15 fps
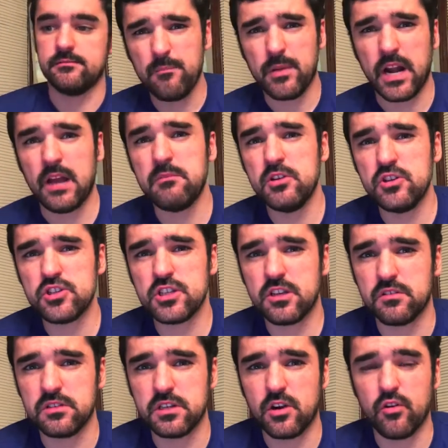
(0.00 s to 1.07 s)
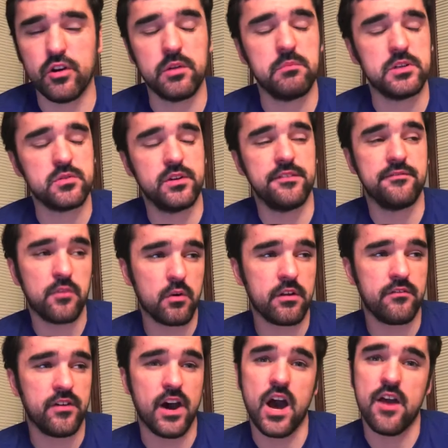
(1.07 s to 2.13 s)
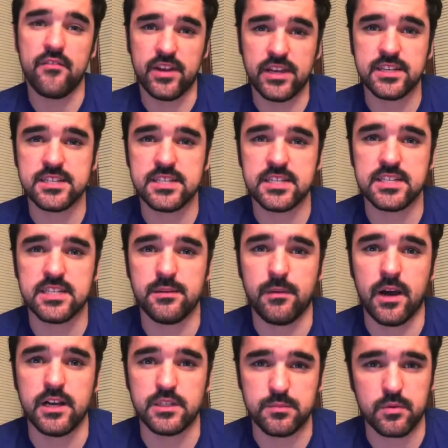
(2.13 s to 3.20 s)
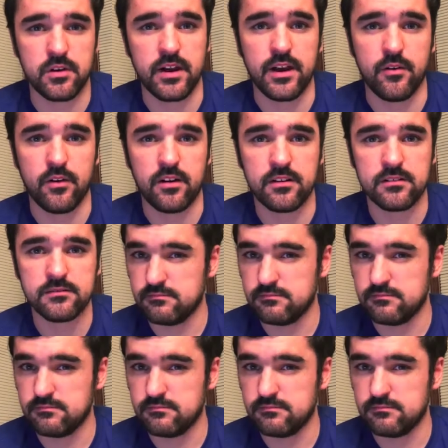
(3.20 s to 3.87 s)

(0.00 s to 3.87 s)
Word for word: But I'm usually only going between 45 and 60 miles per hour.